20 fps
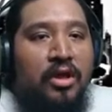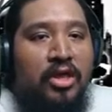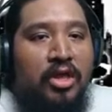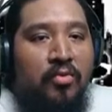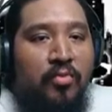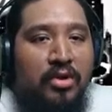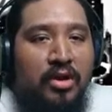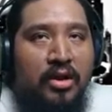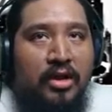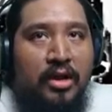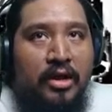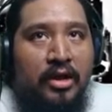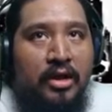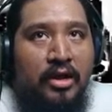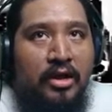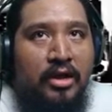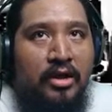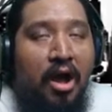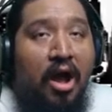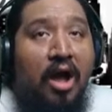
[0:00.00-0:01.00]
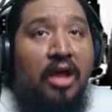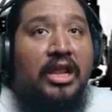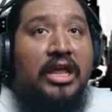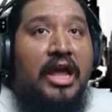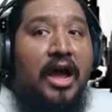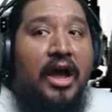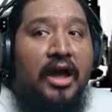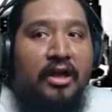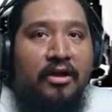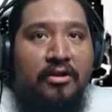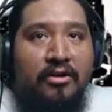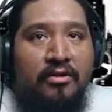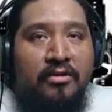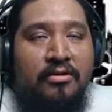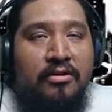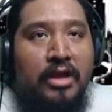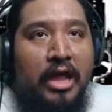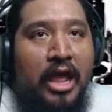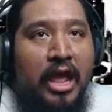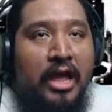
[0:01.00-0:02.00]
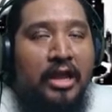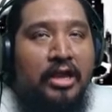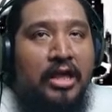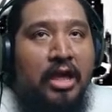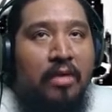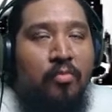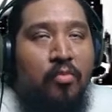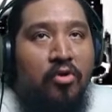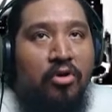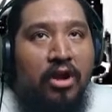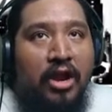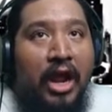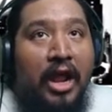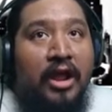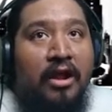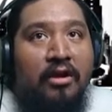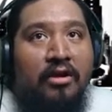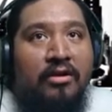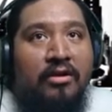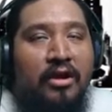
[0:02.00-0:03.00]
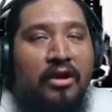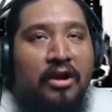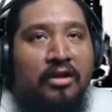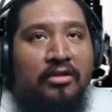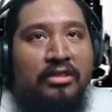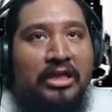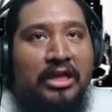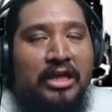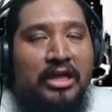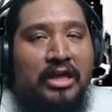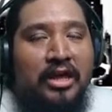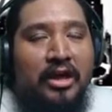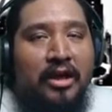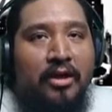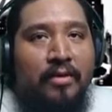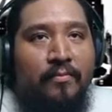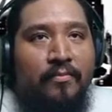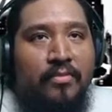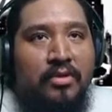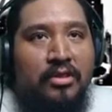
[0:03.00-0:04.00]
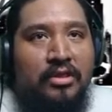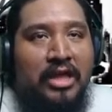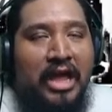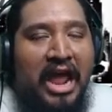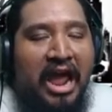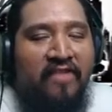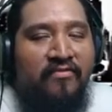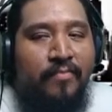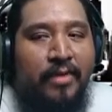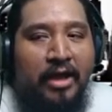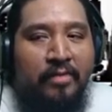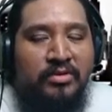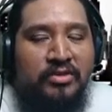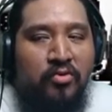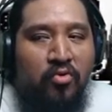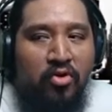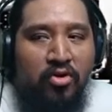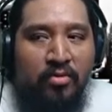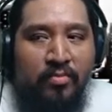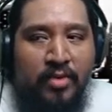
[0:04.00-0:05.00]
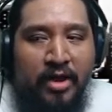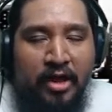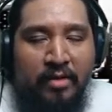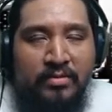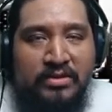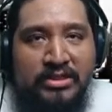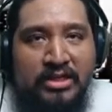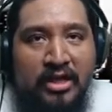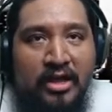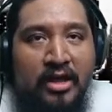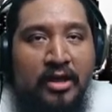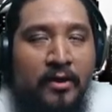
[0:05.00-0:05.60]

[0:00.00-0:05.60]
you would ollie higher and get more air on the half pipes, quarter pipes.